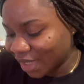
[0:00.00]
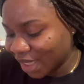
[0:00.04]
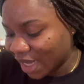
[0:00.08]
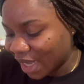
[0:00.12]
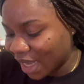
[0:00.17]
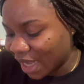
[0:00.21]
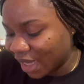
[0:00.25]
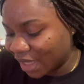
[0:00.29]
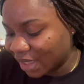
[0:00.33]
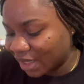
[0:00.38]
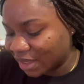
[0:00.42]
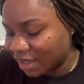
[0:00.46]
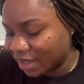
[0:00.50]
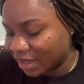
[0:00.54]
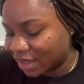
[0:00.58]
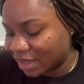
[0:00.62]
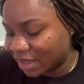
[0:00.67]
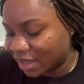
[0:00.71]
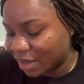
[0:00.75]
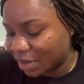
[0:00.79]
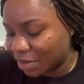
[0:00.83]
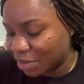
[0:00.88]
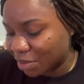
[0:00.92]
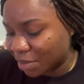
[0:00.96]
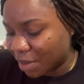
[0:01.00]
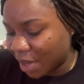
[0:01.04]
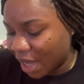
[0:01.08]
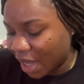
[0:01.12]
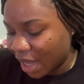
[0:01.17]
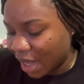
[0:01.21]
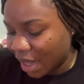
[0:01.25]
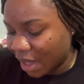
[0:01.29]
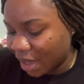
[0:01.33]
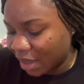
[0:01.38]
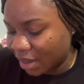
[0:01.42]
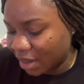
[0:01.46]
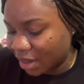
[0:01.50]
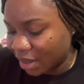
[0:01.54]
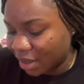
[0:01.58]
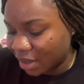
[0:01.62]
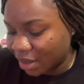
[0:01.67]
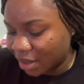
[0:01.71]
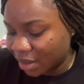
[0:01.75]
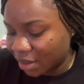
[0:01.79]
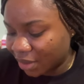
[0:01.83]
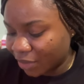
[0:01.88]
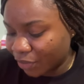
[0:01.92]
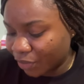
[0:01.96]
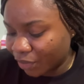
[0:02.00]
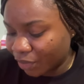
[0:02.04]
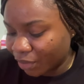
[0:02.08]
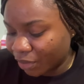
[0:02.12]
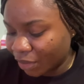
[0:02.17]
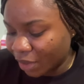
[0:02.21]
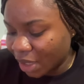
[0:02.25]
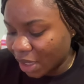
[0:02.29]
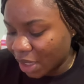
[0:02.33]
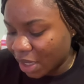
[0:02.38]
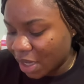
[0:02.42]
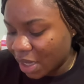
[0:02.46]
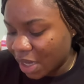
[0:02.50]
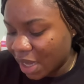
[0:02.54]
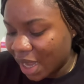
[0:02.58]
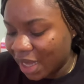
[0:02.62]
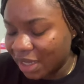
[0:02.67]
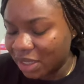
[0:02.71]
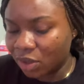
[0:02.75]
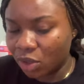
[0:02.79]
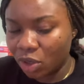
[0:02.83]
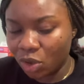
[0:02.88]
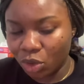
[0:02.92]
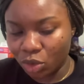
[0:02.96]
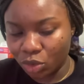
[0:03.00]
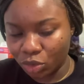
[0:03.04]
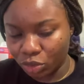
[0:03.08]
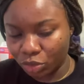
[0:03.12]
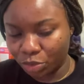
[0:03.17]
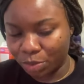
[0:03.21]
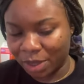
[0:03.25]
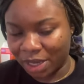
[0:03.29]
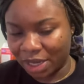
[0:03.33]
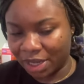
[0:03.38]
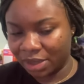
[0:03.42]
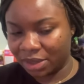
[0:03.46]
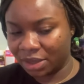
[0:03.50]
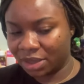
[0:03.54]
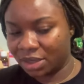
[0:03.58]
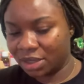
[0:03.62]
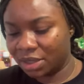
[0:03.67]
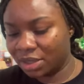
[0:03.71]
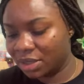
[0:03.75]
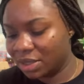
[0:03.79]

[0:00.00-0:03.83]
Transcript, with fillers: had a steam bath, had a cold bath.